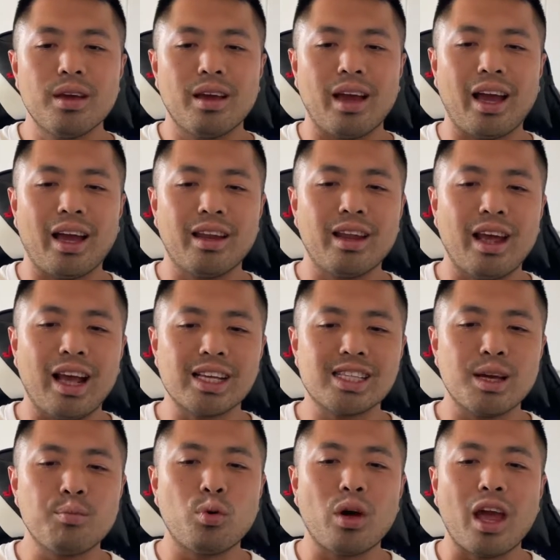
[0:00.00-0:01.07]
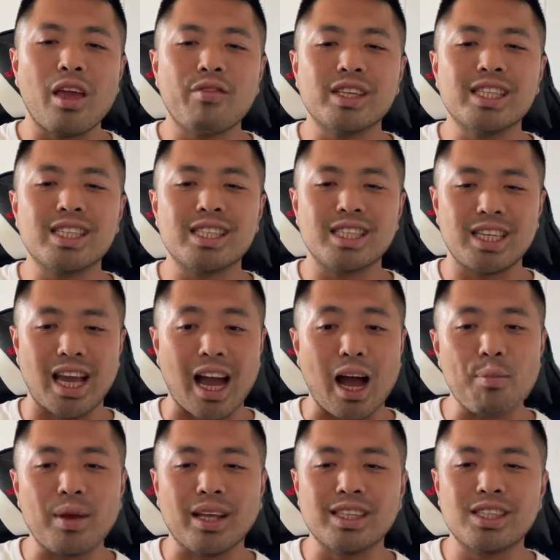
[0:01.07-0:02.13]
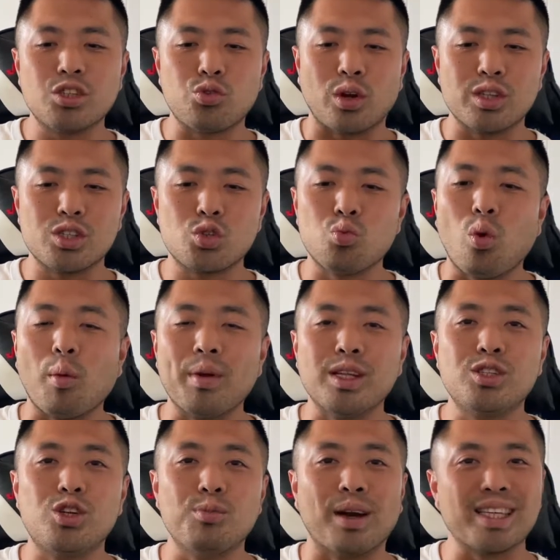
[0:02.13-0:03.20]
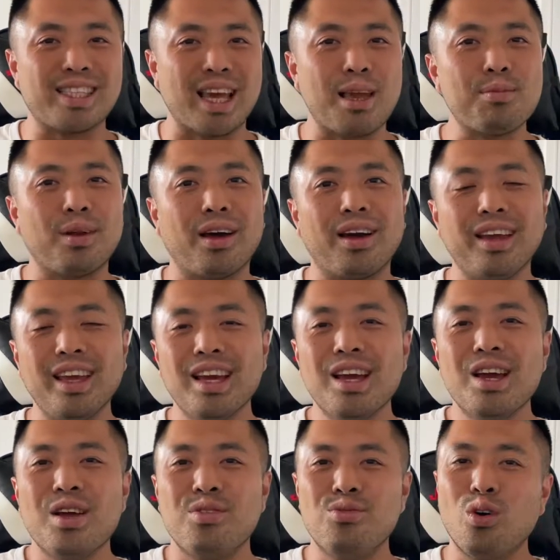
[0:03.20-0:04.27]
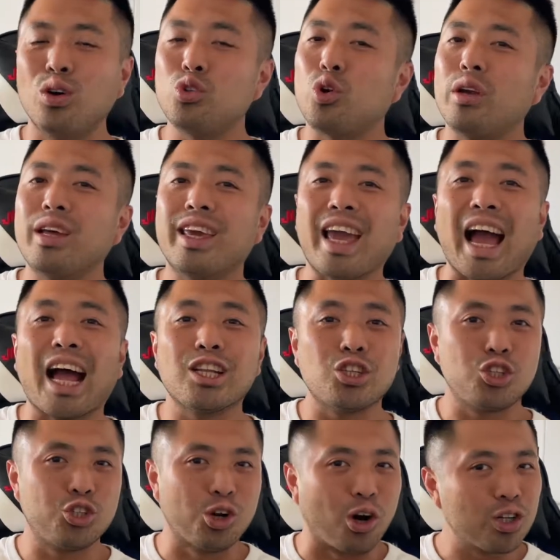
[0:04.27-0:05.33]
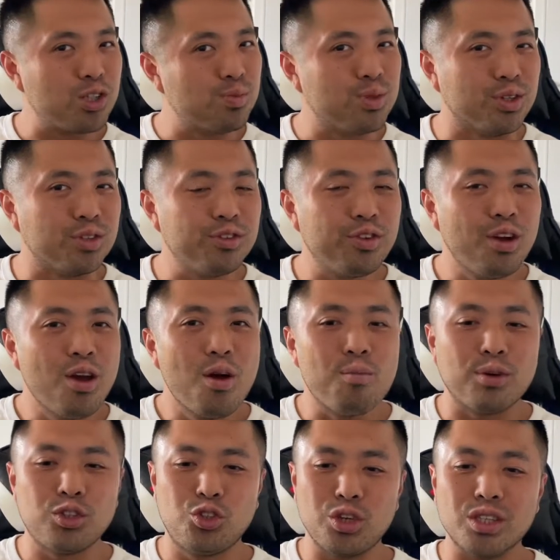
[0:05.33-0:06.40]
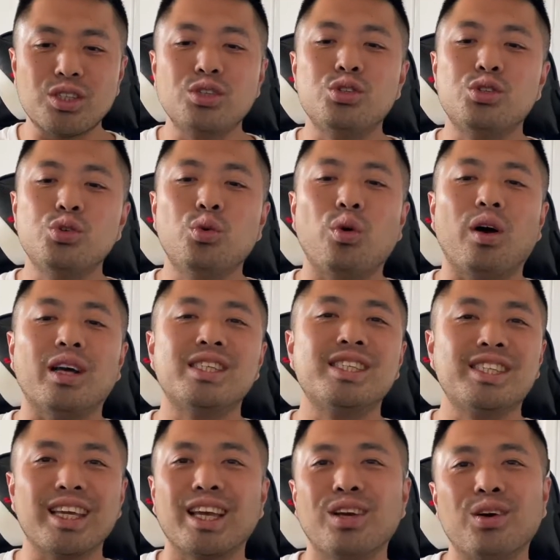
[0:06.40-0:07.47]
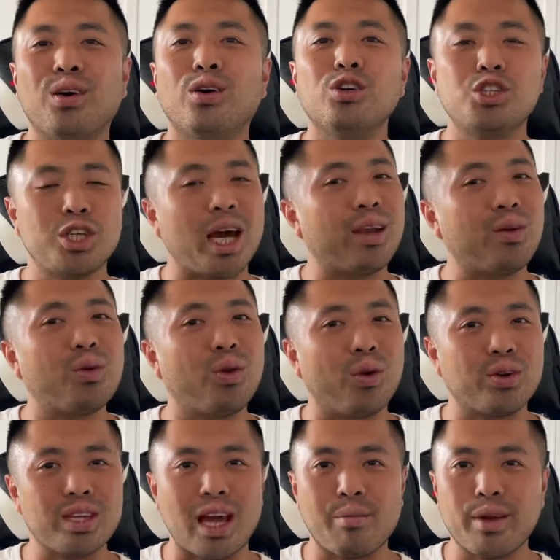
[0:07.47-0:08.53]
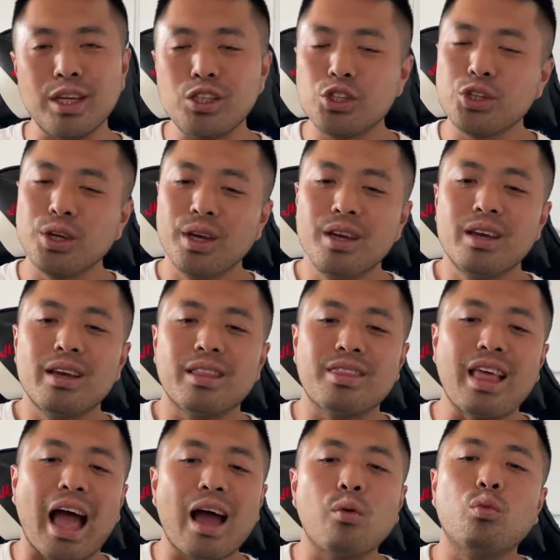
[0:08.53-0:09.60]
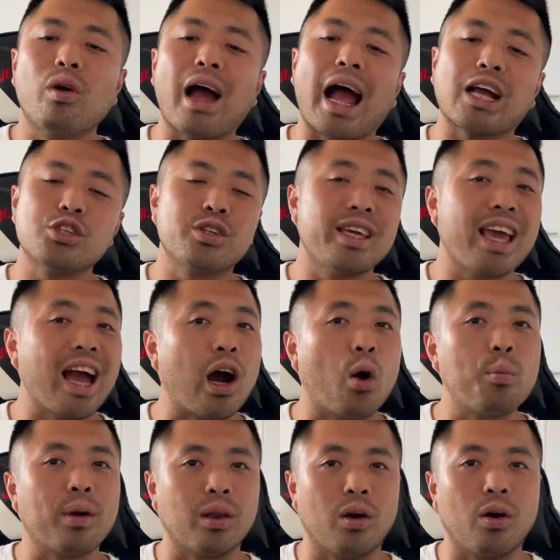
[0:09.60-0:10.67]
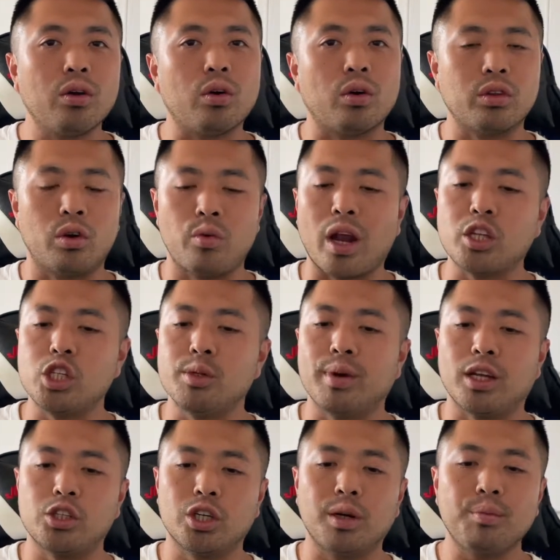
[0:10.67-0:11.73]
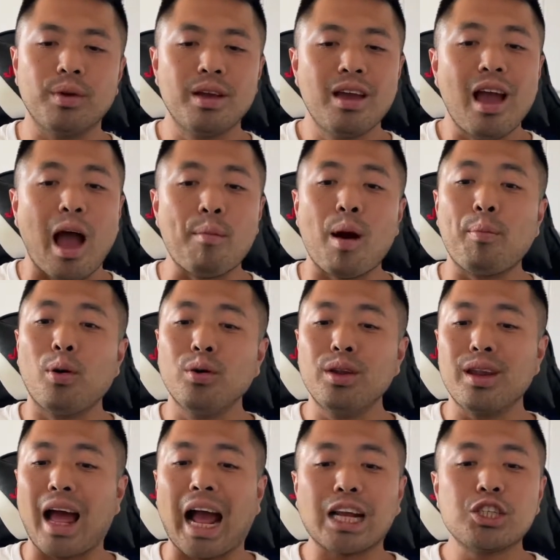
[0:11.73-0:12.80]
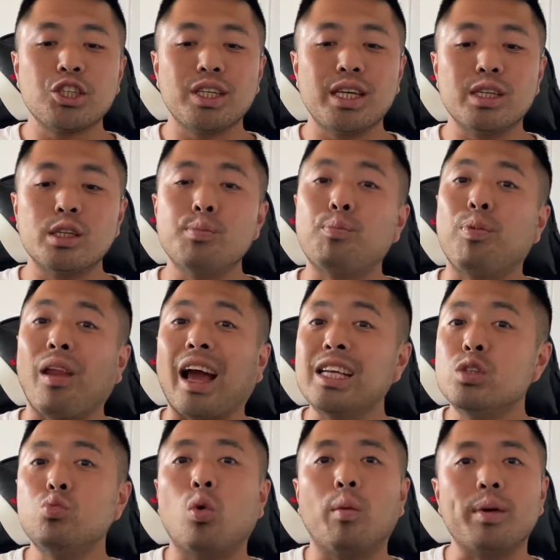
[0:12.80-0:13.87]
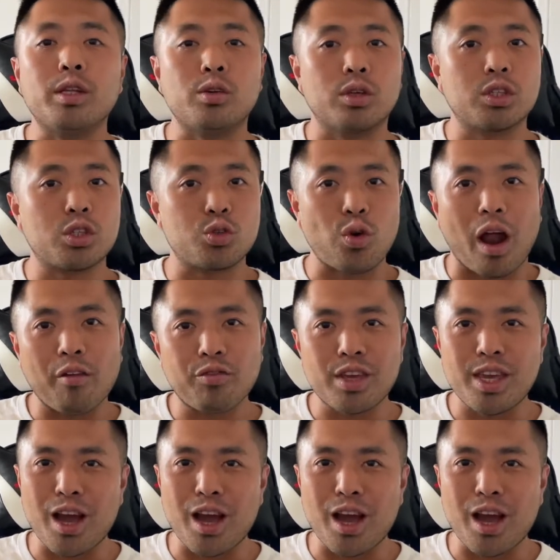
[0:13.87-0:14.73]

and at some point I even tap and try to swap into my Sableye, not trying to catch a charge move, but just to do a single Shadow Claw damage. That will actually help a lot on the Regi matchup, and my opponent actually blind swap into a Scrafty